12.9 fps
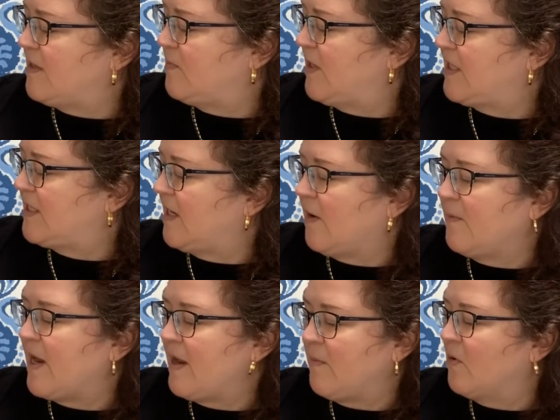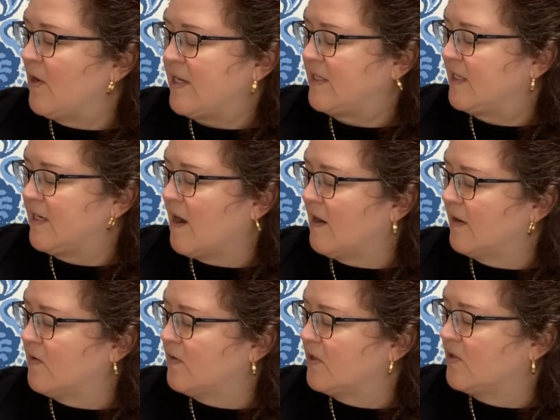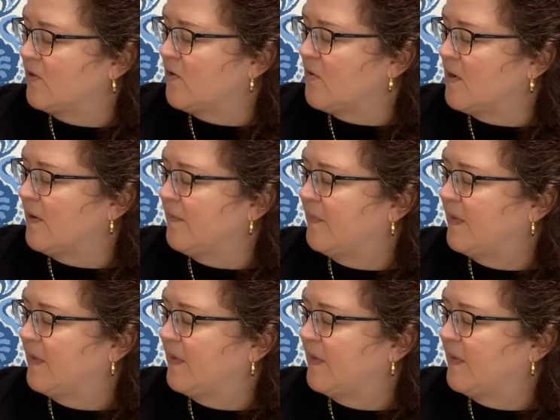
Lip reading: but still many boys did not go to school,